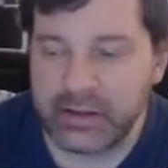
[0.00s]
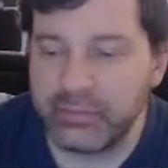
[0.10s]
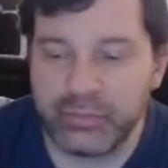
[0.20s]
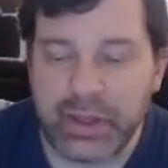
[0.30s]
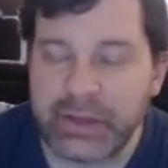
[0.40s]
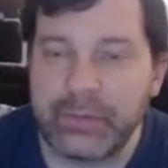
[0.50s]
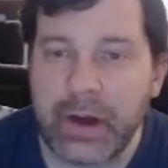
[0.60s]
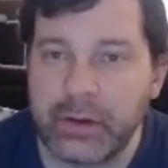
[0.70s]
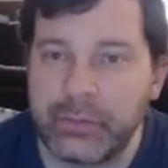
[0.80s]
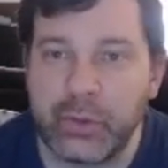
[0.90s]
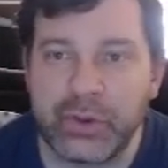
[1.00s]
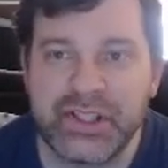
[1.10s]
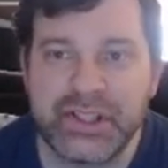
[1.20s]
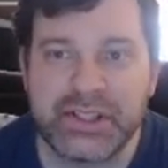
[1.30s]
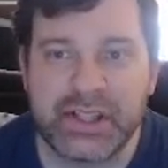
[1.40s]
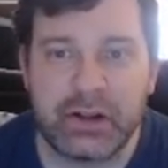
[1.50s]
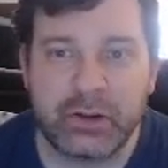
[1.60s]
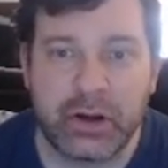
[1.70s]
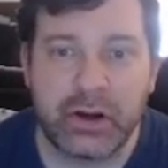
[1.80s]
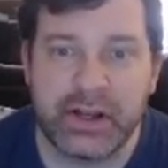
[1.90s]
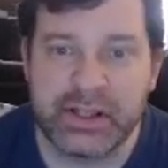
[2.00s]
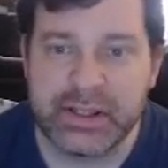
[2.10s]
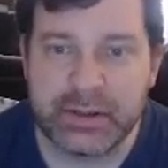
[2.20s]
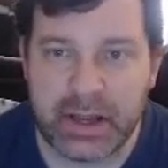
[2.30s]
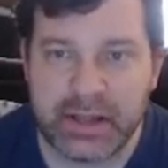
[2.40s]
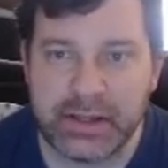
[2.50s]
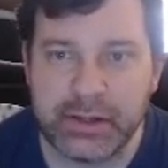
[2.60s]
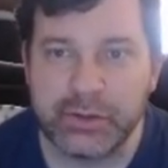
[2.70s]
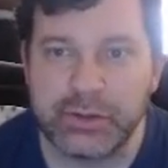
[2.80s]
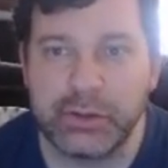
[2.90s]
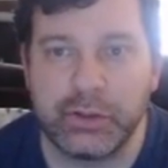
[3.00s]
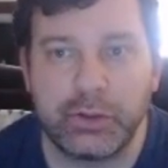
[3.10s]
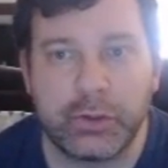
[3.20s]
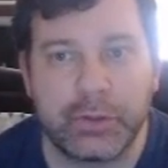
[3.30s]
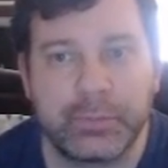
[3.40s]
like Final Fortune style cards and ending your turn, or